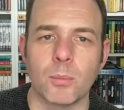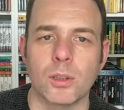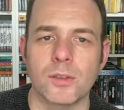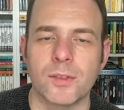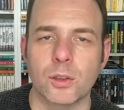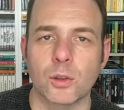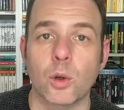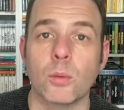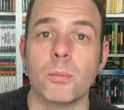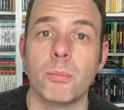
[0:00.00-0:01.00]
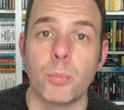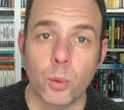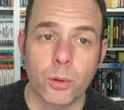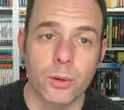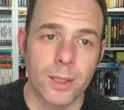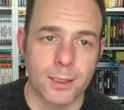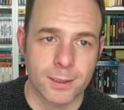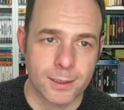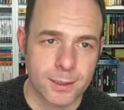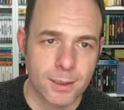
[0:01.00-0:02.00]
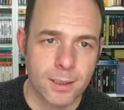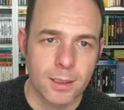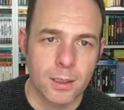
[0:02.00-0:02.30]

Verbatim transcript: bonus features on both discs.